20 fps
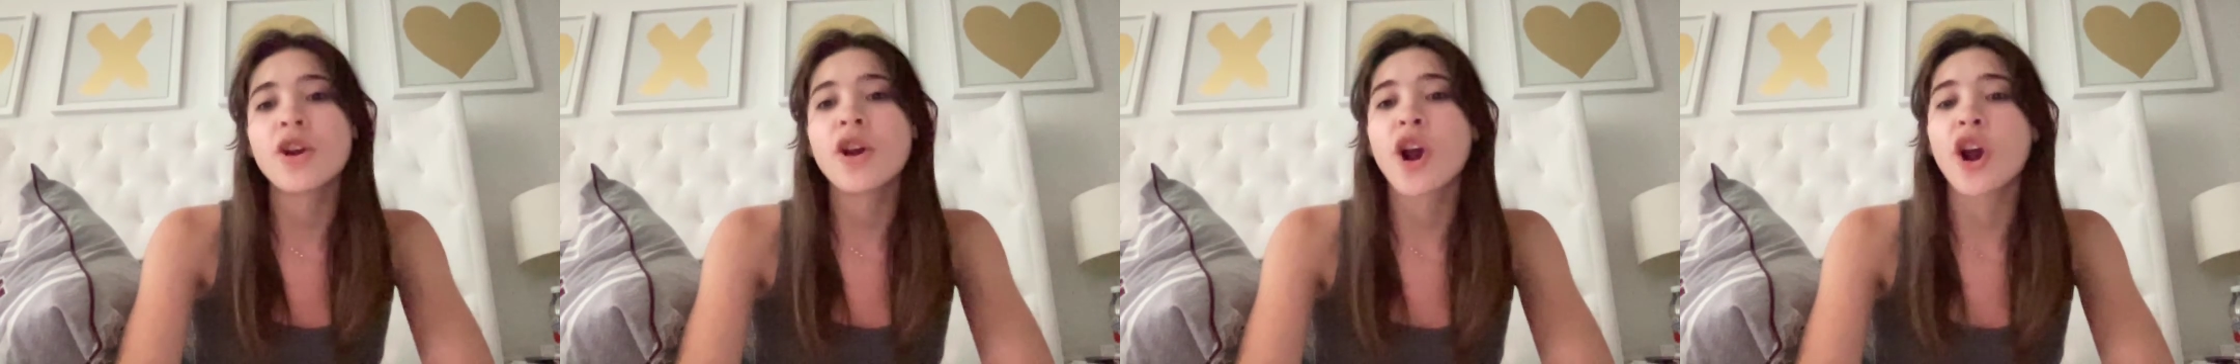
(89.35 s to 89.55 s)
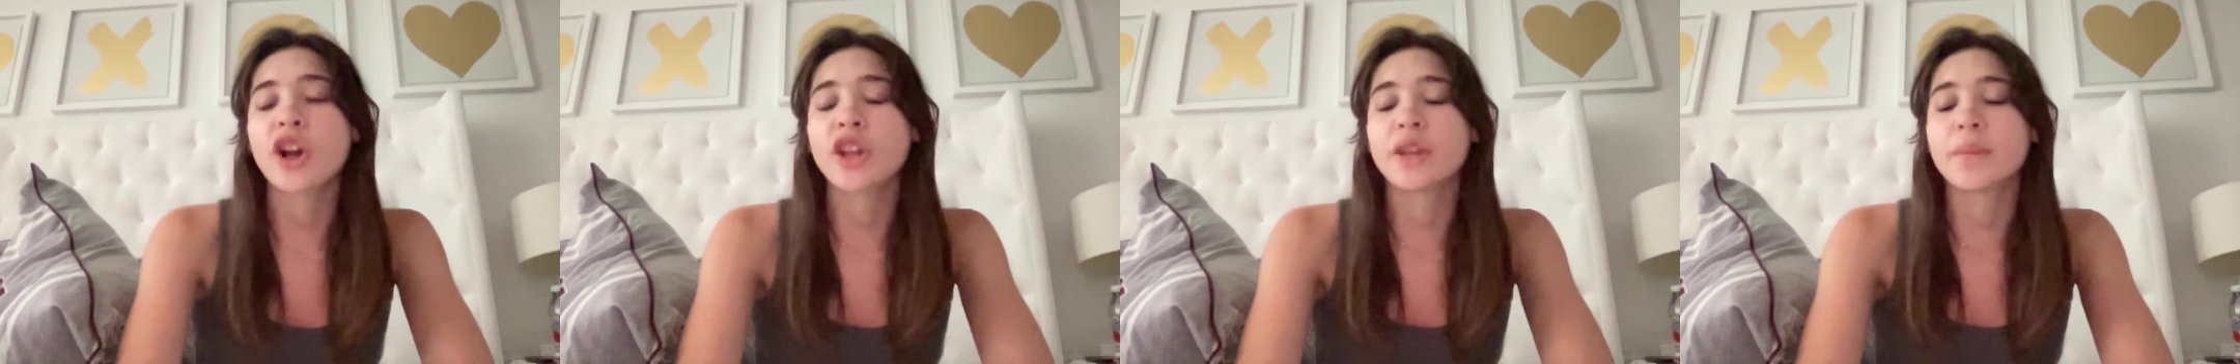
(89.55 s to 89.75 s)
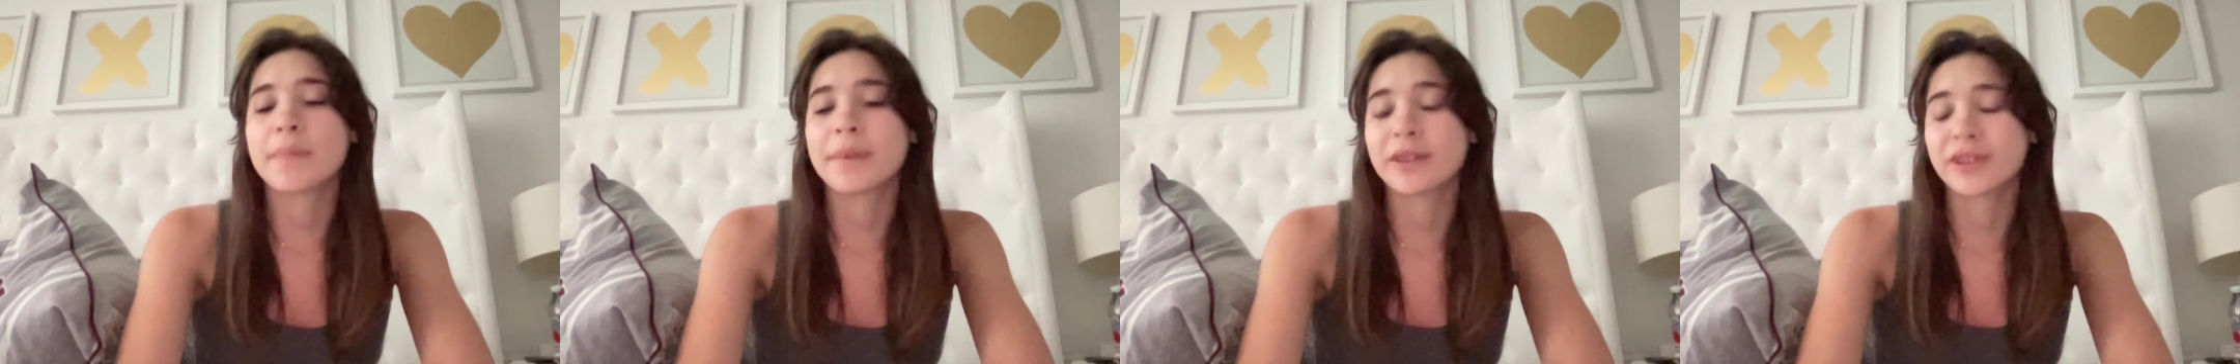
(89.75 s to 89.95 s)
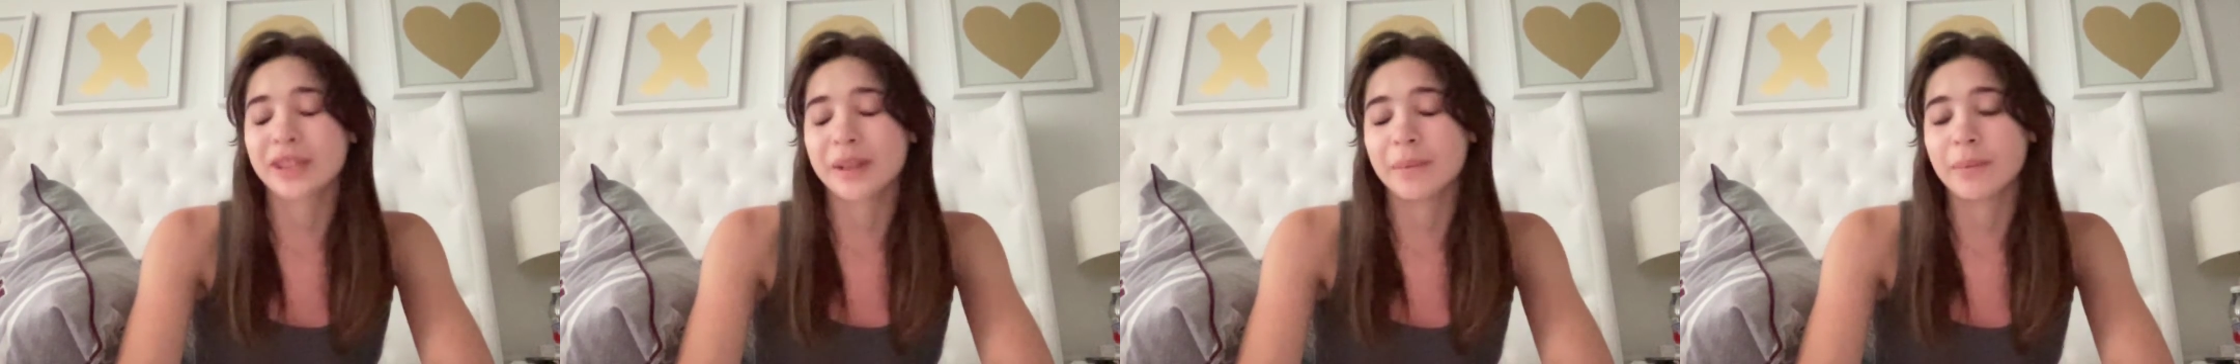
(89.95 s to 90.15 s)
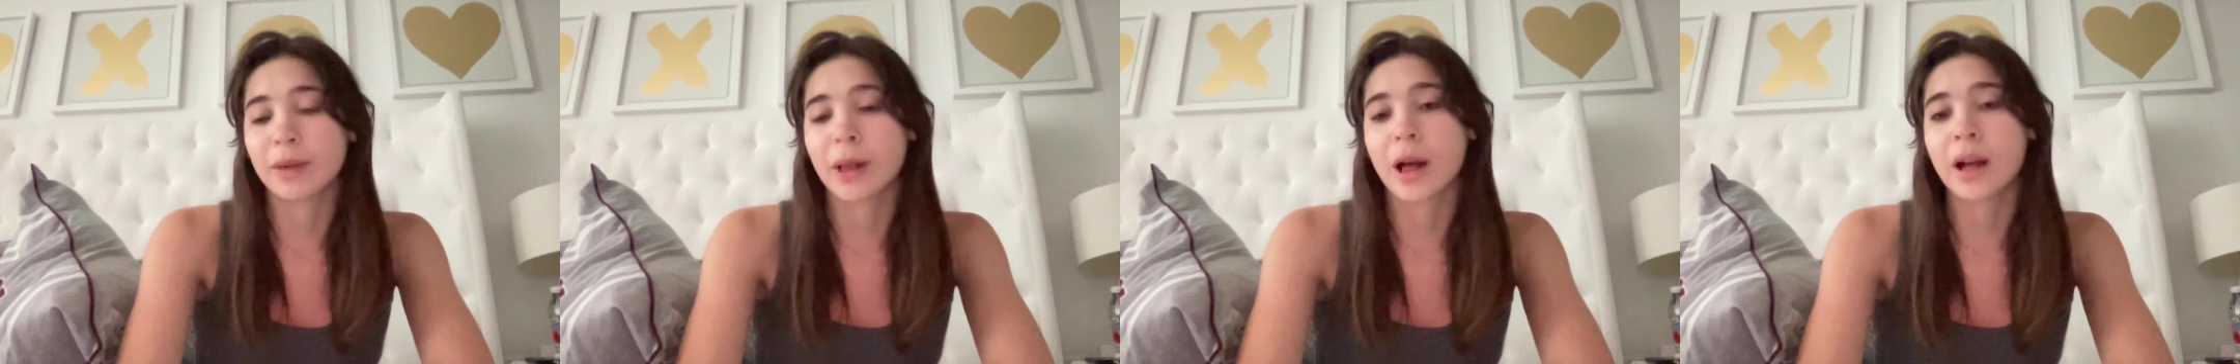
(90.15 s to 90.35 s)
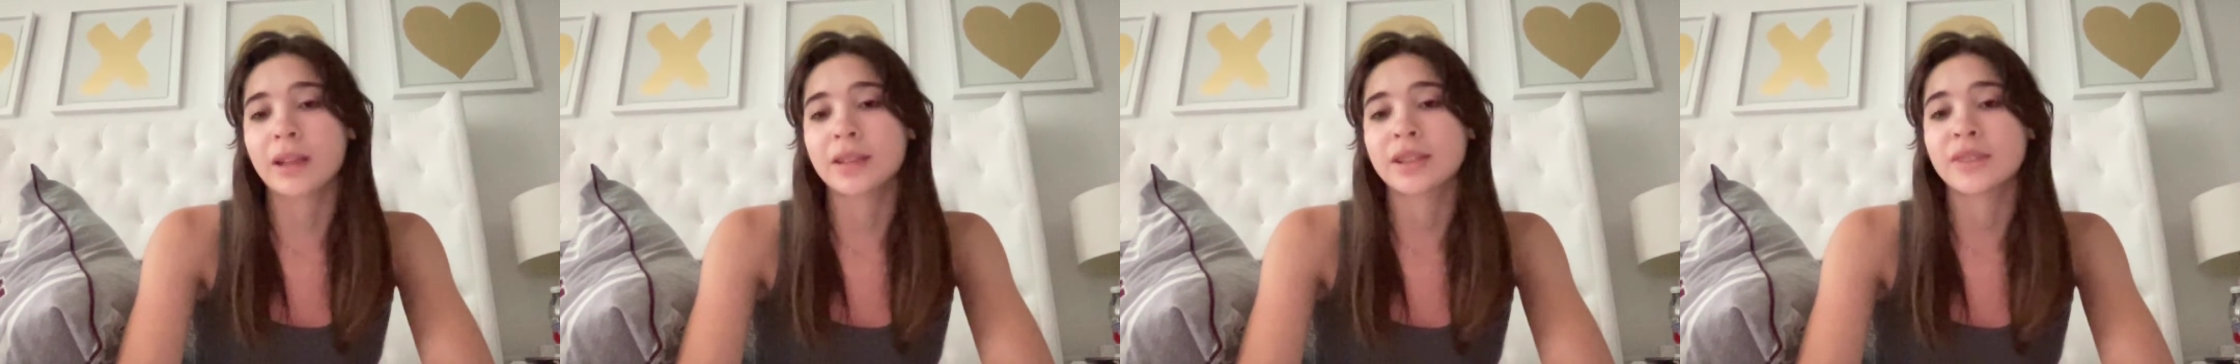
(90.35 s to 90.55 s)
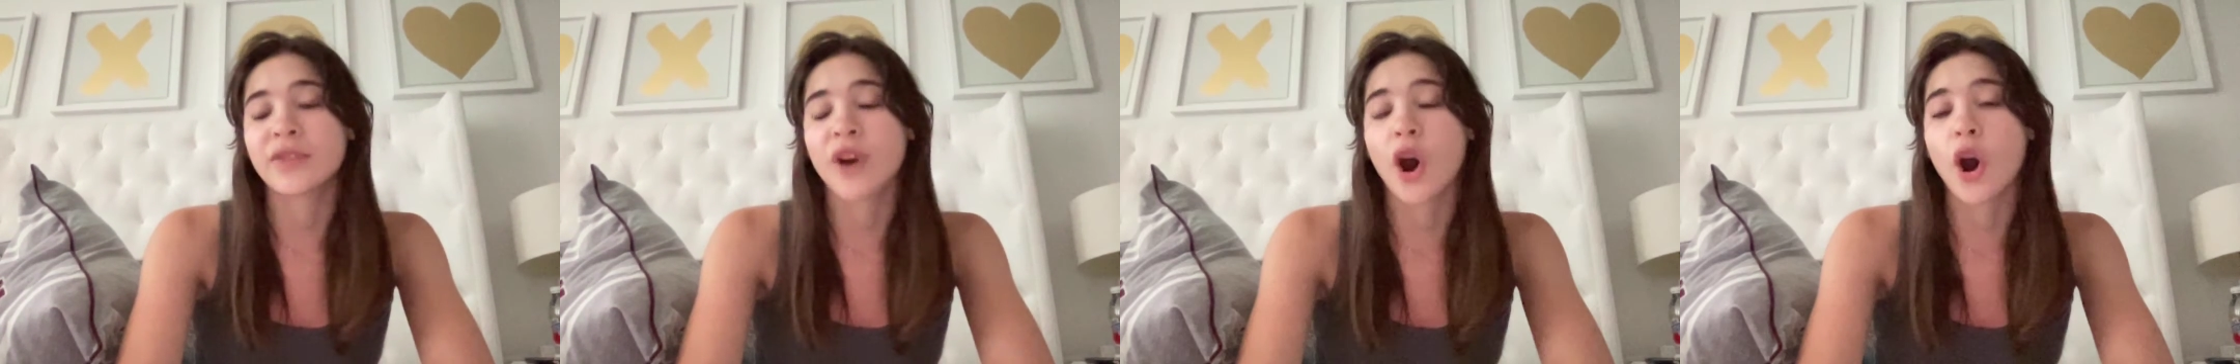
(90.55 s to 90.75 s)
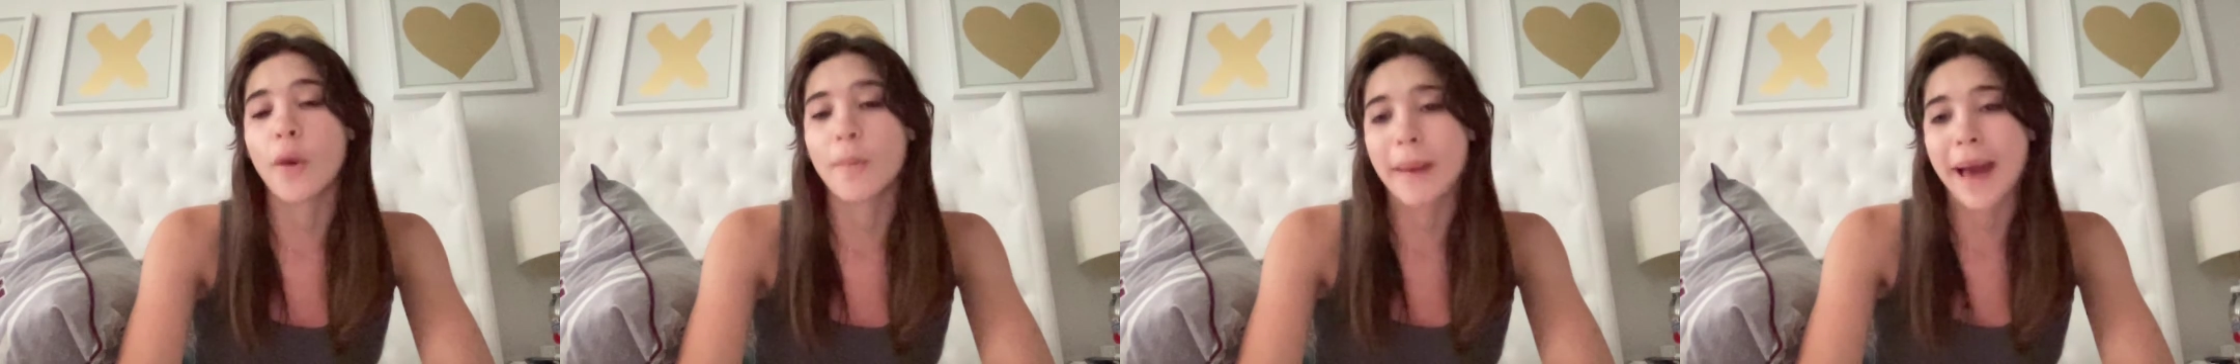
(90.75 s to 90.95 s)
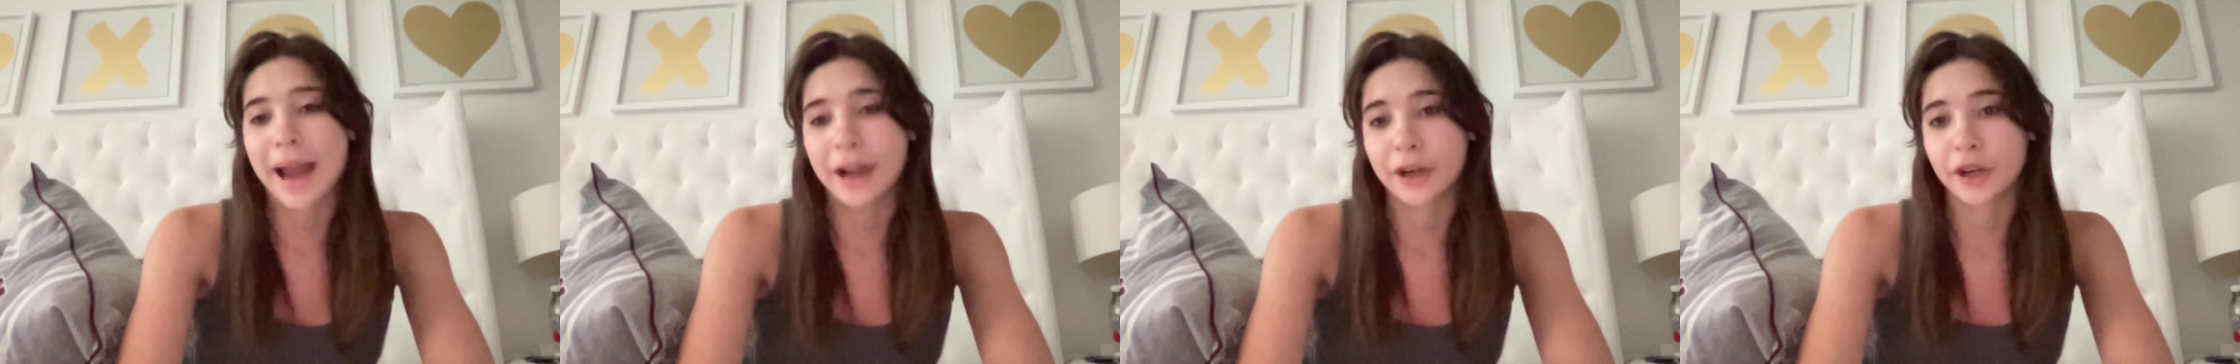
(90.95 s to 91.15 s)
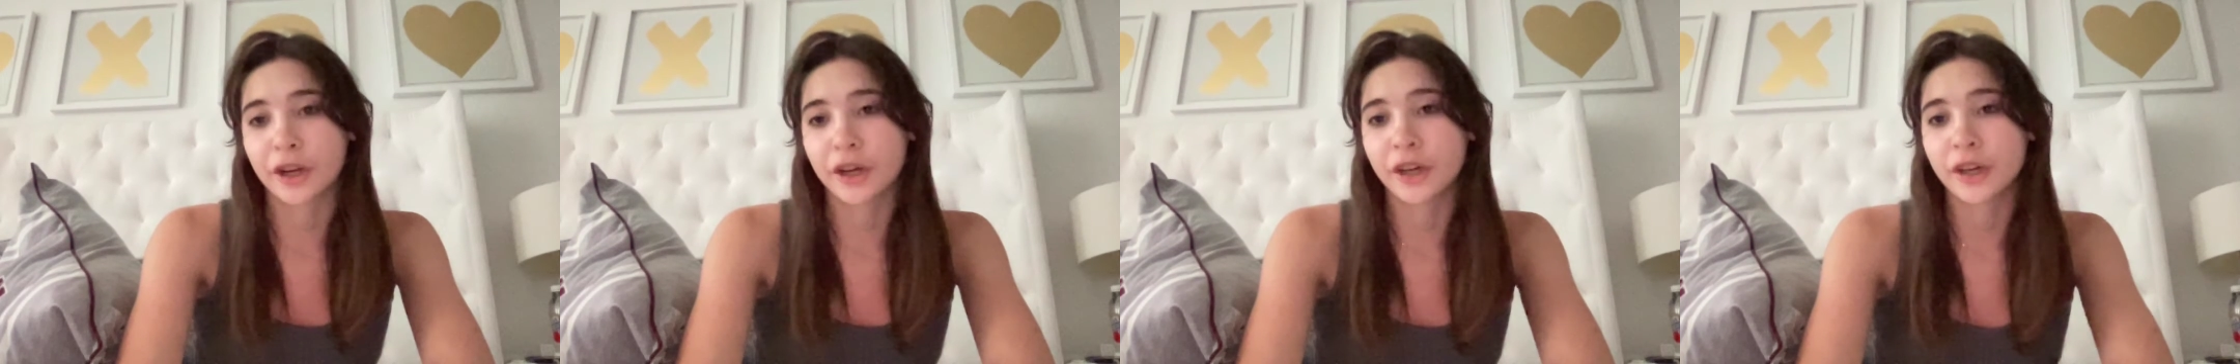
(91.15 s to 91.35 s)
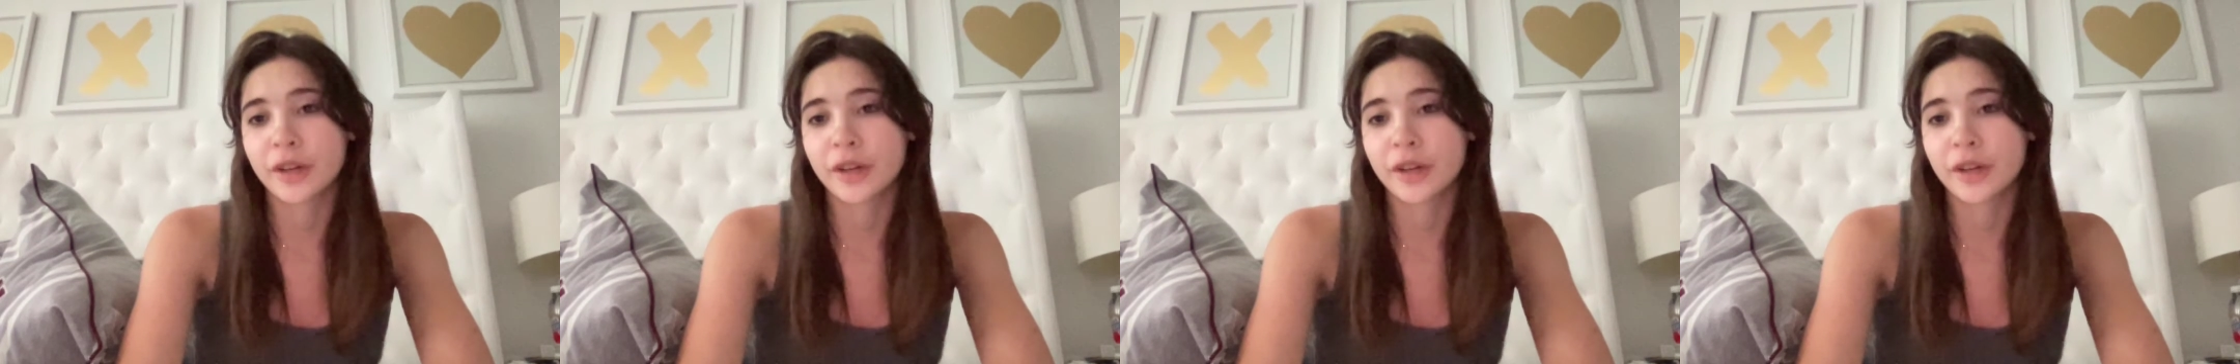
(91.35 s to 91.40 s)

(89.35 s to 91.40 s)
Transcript: are the building blocks of all matter.